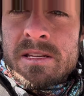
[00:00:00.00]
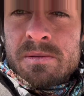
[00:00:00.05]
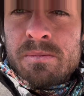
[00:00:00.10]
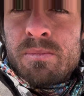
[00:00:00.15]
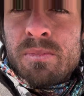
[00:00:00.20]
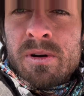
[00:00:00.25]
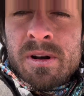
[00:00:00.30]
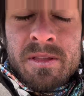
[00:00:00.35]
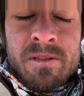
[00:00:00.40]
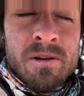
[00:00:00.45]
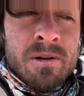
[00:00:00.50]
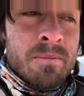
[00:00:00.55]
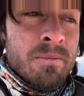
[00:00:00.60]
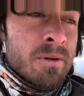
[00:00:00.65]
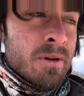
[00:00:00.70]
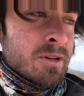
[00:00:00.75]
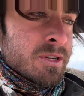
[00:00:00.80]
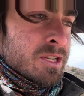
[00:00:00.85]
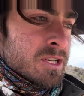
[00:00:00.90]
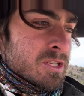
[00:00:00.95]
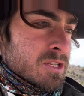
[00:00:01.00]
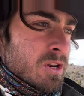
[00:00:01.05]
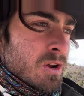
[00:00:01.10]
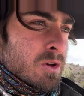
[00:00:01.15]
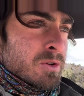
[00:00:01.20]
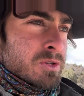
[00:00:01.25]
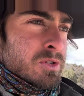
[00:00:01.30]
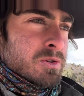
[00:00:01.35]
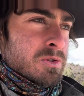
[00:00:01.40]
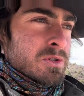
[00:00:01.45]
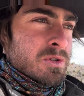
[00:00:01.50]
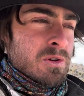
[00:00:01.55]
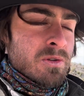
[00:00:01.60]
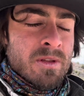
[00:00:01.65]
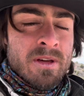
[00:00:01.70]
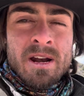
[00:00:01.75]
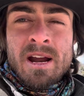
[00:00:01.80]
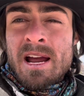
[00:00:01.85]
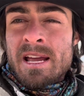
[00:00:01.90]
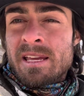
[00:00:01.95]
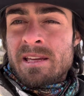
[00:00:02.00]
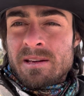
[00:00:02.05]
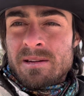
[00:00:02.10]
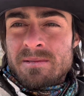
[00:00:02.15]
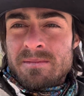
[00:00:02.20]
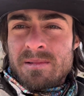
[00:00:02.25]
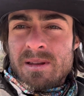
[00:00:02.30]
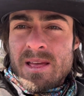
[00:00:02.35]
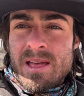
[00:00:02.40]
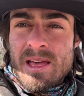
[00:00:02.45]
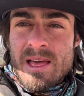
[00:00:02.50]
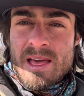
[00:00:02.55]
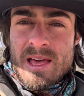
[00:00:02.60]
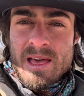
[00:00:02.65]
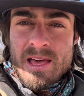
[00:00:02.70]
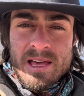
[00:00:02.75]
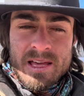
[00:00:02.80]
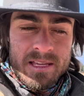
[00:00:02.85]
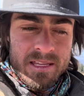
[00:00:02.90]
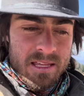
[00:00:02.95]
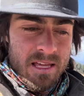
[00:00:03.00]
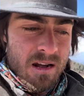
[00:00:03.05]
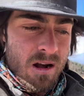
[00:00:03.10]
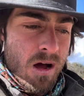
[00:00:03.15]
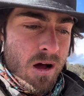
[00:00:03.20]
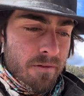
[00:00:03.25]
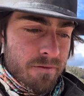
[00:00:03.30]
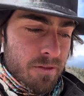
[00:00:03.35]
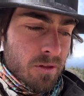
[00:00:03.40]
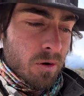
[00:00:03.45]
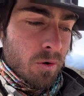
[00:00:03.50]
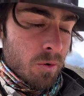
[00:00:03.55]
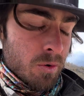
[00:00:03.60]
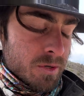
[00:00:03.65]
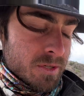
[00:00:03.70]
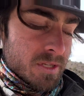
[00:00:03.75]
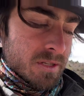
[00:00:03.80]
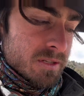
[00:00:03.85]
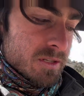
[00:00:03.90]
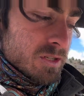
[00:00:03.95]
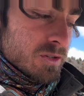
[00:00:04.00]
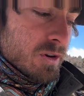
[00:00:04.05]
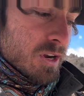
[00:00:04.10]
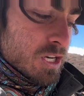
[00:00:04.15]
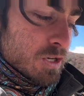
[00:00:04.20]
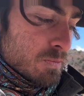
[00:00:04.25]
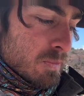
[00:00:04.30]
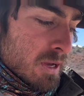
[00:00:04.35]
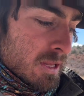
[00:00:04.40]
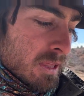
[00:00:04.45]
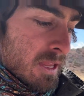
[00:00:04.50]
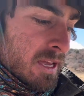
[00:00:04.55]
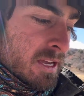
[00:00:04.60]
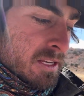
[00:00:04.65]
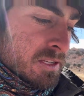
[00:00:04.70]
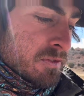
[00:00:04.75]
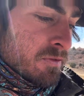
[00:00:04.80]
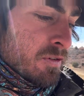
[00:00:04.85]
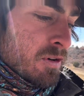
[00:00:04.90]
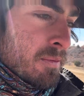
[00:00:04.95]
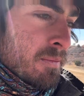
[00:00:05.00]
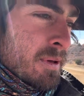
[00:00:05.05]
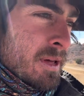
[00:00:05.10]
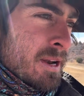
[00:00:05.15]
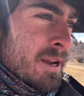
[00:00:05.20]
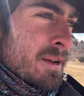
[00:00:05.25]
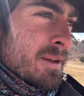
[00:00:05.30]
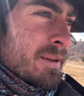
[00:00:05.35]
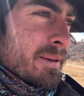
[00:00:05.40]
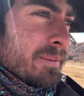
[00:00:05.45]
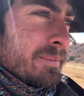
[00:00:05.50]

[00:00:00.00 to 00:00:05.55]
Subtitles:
a breather, but just also so that I can get off the horse and stretch my legs for a minute.